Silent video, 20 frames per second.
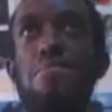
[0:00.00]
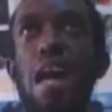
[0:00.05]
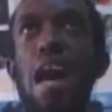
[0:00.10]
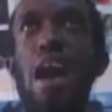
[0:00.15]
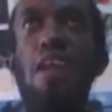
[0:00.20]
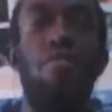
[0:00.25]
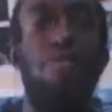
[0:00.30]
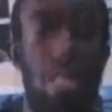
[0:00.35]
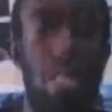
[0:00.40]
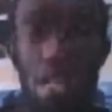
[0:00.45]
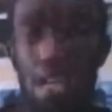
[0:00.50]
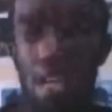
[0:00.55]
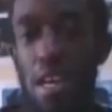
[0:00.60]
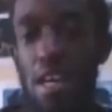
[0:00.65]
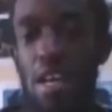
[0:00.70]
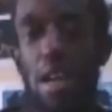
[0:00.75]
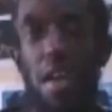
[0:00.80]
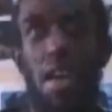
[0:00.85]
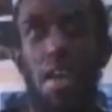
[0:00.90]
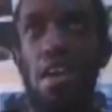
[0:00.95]

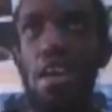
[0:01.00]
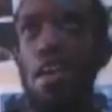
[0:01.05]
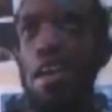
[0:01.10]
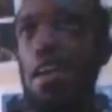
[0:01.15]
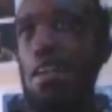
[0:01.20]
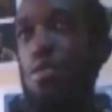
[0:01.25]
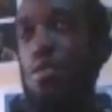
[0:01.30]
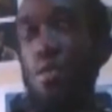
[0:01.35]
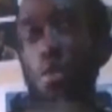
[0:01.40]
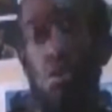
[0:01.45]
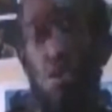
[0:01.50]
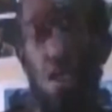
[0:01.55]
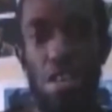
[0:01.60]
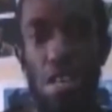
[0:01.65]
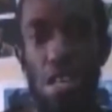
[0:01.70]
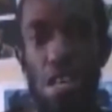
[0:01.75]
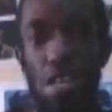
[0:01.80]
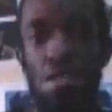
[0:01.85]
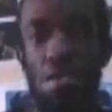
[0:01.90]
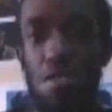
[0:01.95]
Avatar, and all
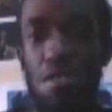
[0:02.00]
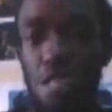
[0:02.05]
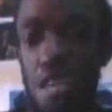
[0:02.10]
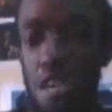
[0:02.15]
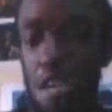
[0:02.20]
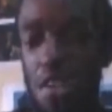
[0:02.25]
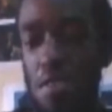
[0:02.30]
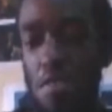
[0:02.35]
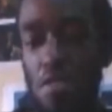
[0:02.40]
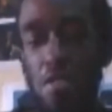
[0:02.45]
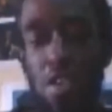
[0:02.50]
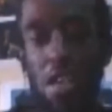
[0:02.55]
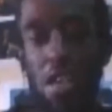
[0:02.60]
that kind of stuff.